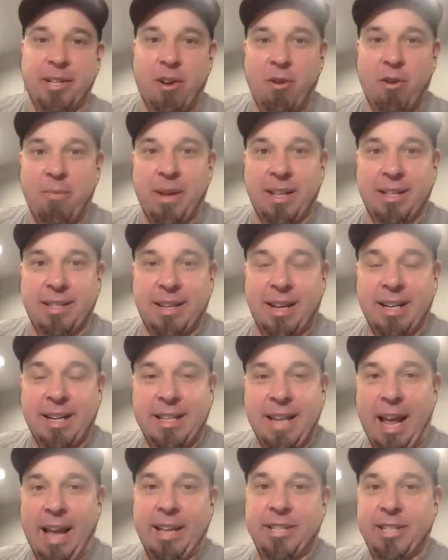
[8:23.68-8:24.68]
told me it's like
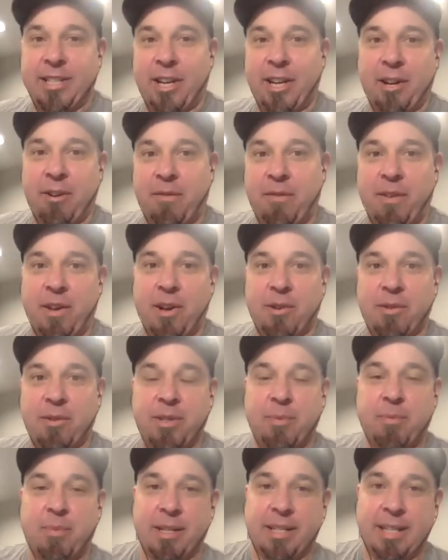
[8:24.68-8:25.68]
Dazed and
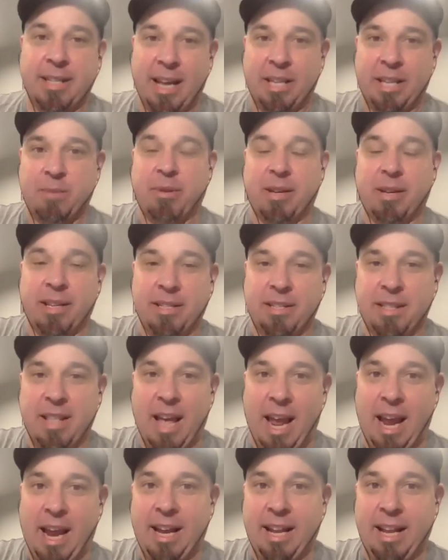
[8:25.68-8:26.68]
Confused, but takes place in the
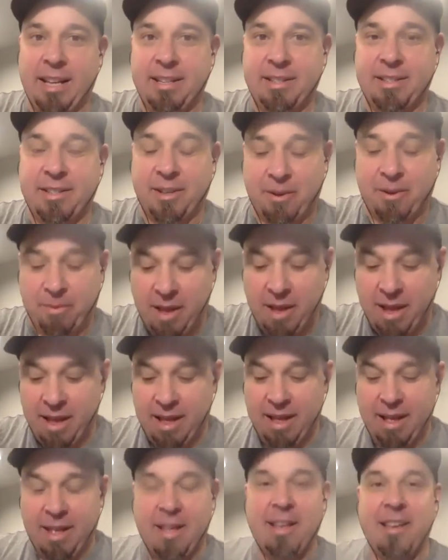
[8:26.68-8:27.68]
'80s. So,
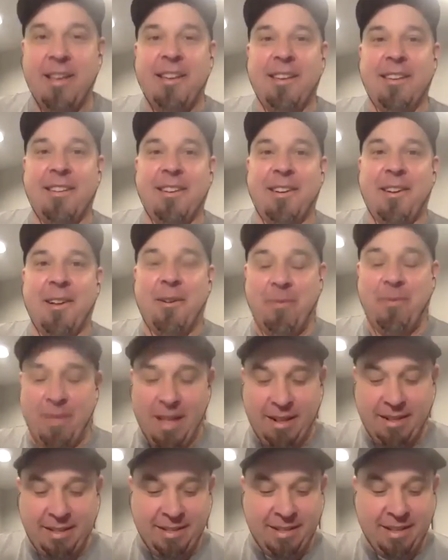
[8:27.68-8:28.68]
you know, okay.
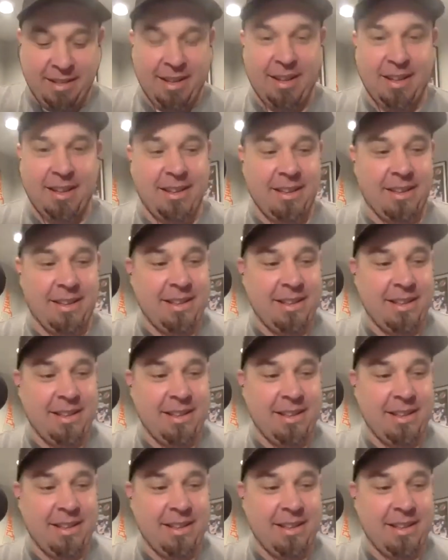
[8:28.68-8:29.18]
that's uh,